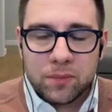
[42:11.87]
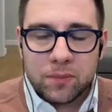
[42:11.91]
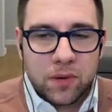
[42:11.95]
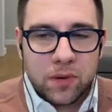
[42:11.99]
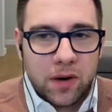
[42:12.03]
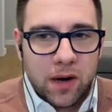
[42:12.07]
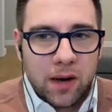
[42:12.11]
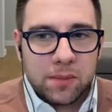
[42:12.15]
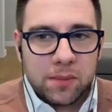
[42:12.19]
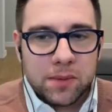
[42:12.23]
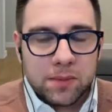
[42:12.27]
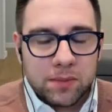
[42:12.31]

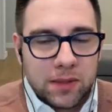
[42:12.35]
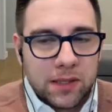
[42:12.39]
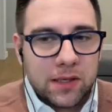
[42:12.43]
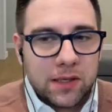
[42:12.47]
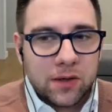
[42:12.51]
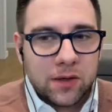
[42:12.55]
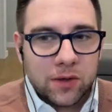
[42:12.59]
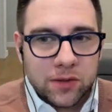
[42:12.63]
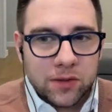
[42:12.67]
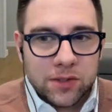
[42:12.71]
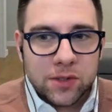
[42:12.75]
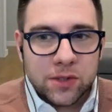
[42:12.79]
probably
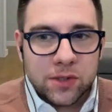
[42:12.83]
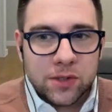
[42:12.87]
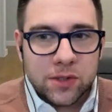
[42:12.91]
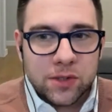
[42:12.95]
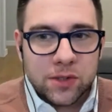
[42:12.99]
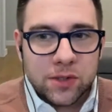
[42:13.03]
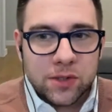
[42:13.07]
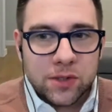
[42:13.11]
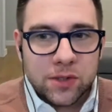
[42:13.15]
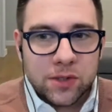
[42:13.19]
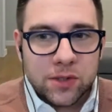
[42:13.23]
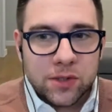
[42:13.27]
also
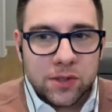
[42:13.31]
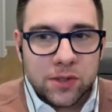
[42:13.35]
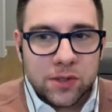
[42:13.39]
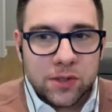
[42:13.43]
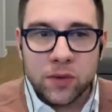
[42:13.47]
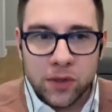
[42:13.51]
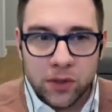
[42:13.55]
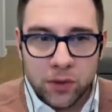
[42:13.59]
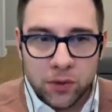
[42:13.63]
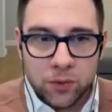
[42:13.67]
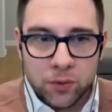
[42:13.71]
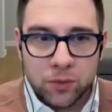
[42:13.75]
care about
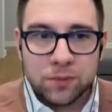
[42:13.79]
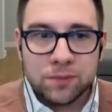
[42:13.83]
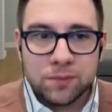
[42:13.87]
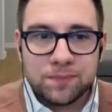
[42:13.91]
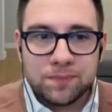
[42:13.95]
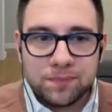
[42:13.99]
you.